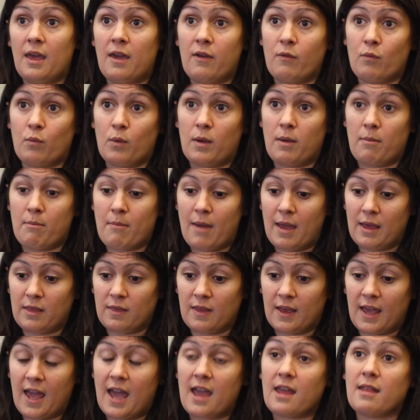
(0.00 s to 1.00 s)
if we make
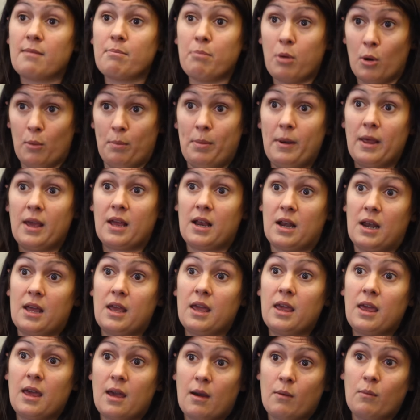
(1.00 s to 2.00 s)
the case
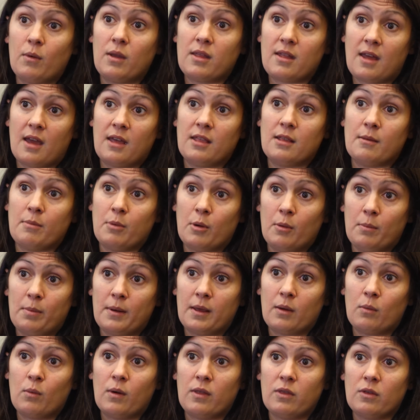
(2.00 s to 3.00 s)
publicly and we take the
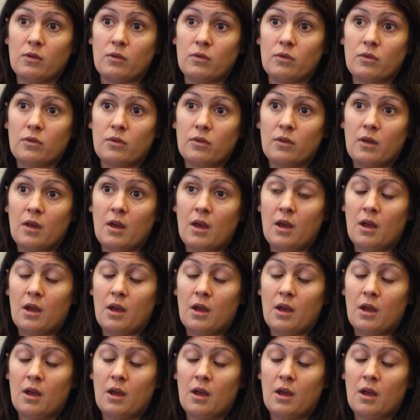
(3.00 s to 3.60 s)
public with us.